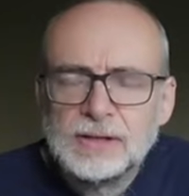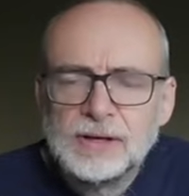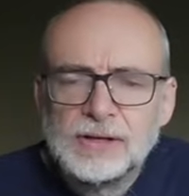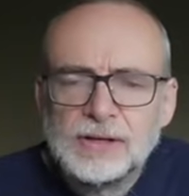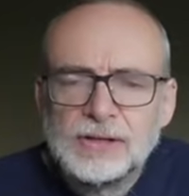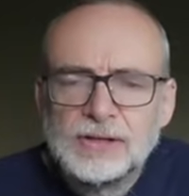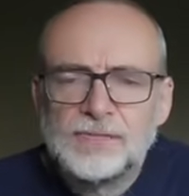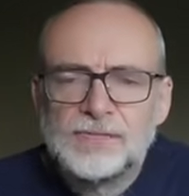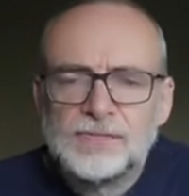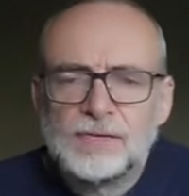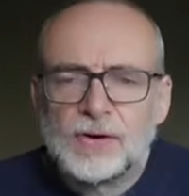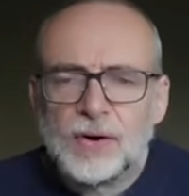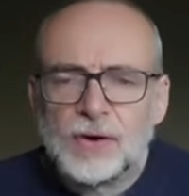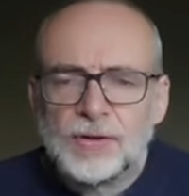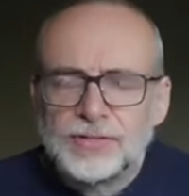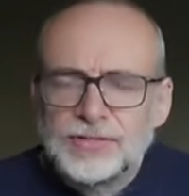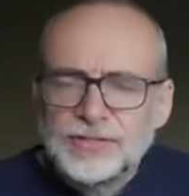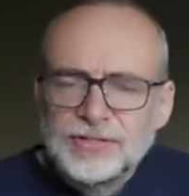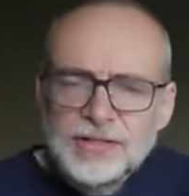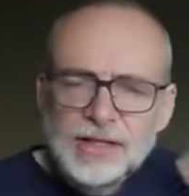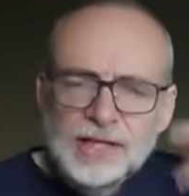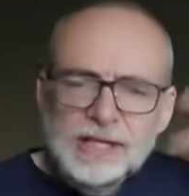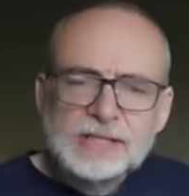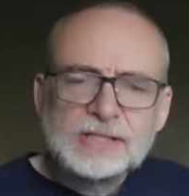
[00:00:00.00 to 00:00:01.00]
You know, you've
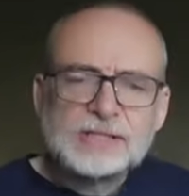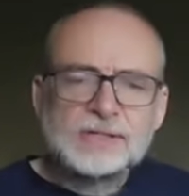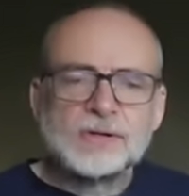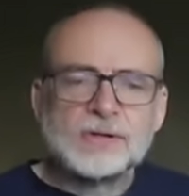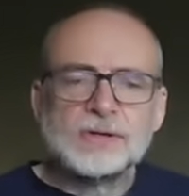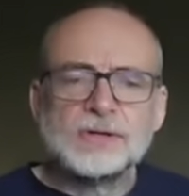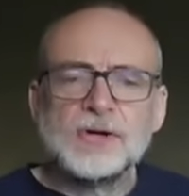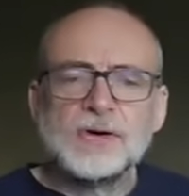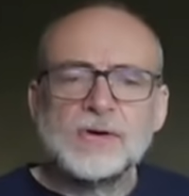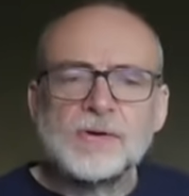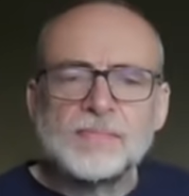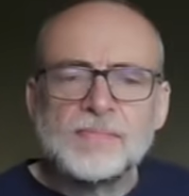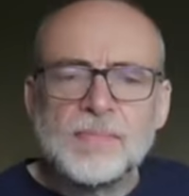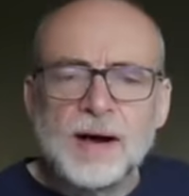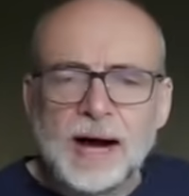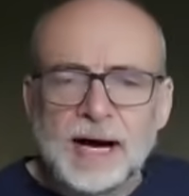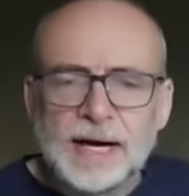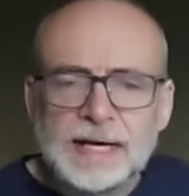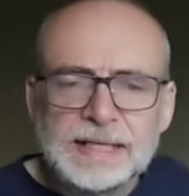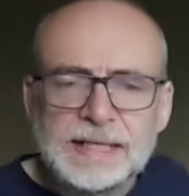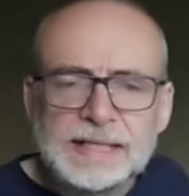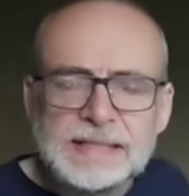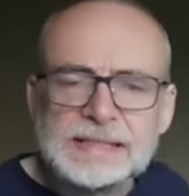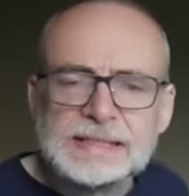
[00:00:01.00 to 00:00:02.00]
got things on your
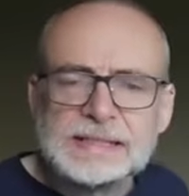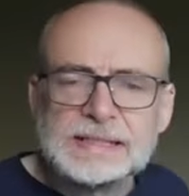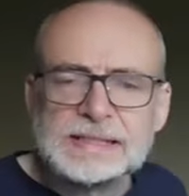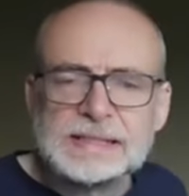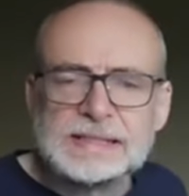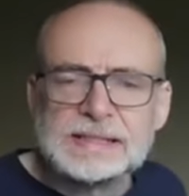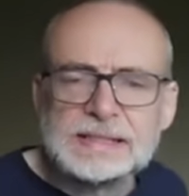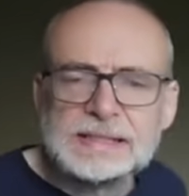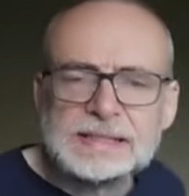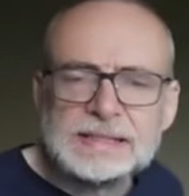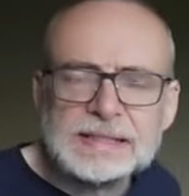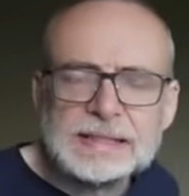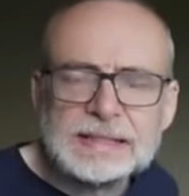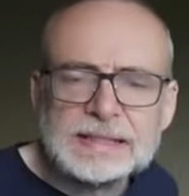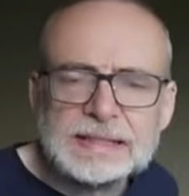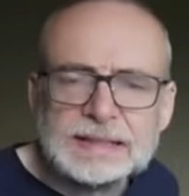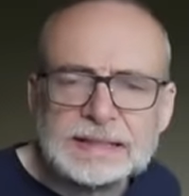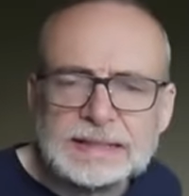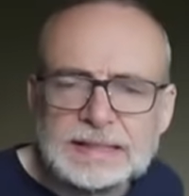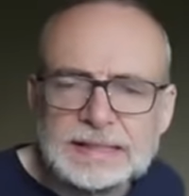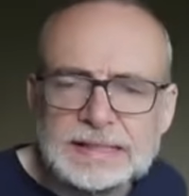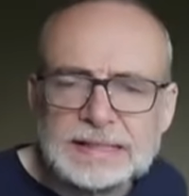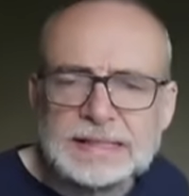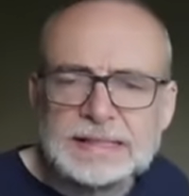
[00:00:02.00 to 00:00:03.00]
mind
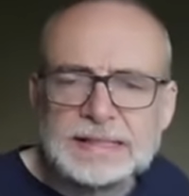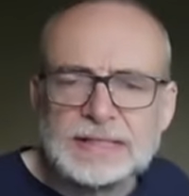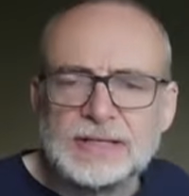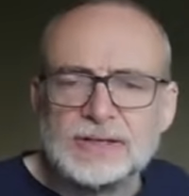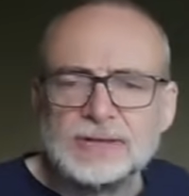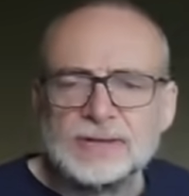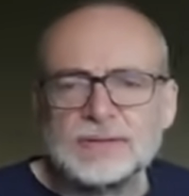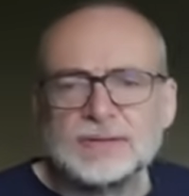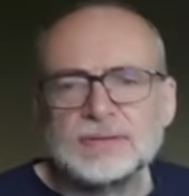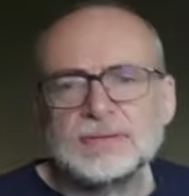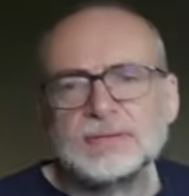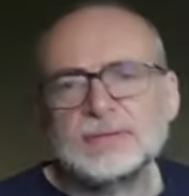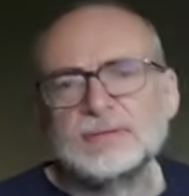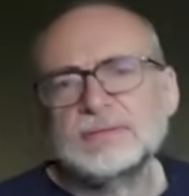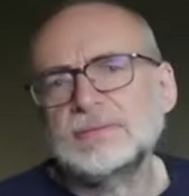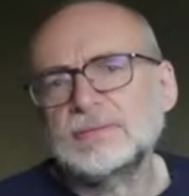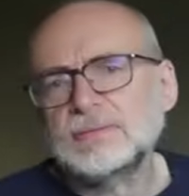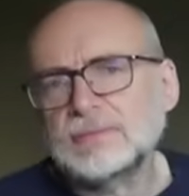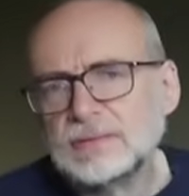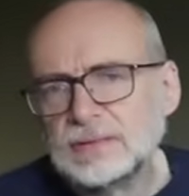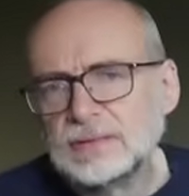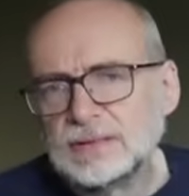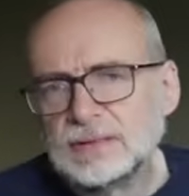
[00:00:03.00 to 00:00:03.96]
that you